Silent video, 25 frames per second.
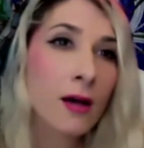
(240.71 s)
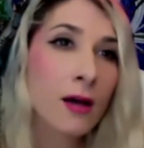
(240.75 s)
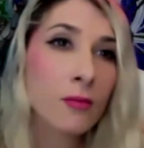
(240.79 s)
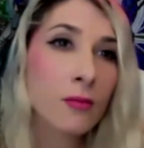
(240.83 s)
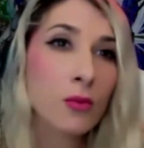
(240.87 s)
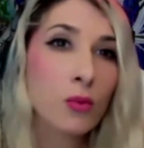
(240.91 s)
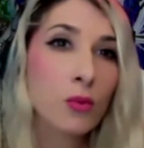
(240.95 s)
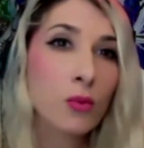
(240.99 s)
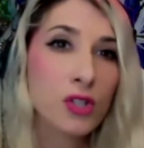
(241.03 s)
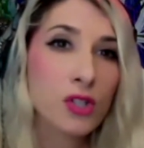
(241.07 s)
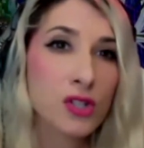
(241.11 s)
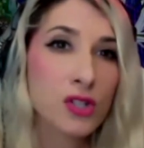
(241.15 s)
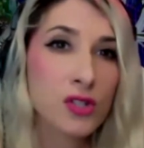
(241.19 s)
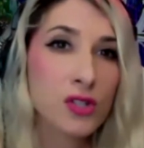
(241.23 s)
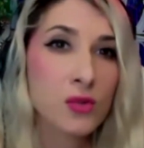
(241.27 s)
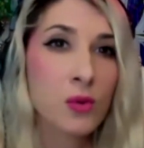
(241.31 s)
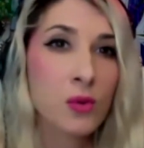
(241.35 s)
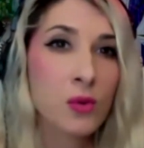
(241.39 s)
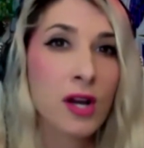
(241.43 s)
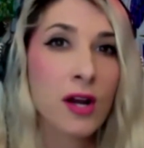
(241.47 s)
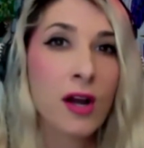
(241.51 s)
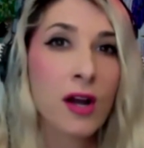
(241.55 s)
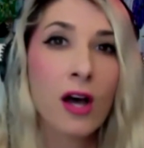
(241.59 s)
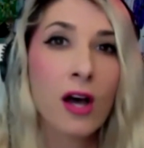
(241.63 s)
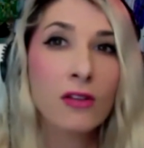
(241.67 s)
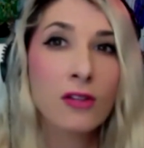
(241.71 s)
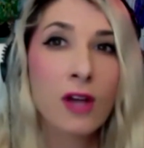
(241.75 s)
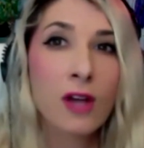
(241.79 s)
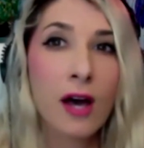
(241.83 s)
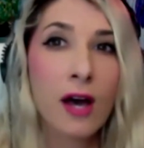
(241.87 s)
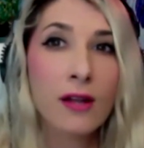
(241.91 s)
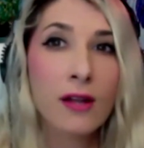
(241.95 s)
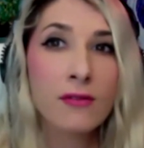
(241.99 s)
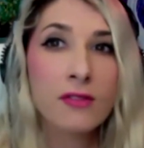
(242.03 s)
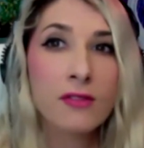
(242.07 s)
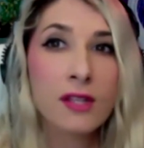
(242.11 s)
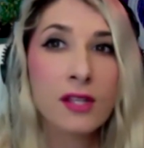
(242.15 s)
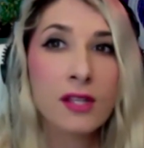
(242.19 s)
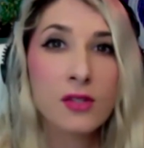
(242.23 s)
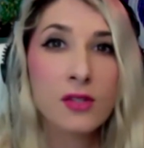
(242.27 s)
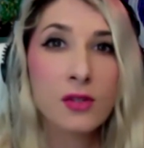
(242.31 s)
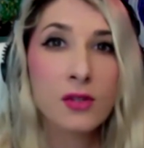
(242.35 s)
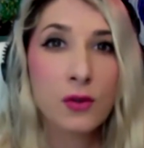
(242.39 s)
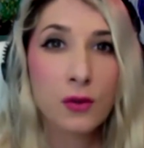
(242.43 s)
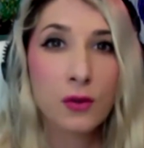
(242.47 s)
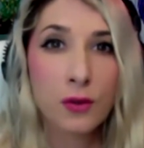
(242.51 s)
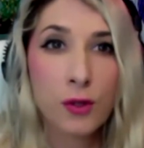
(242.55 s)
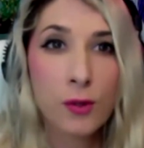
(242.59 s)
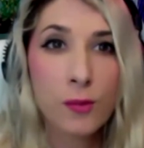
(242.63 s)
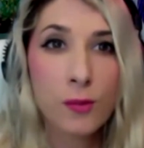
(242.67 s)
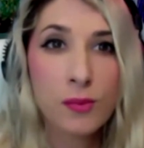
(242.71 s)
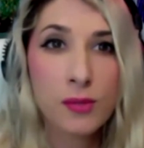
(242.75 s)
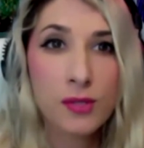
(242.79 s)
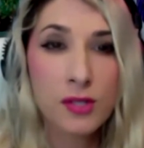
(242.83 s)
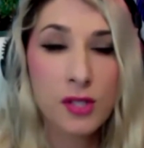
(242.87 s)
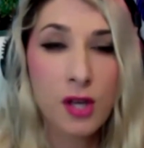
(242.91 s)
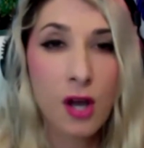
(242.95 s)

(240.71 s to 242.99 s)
which is where a lot of these groups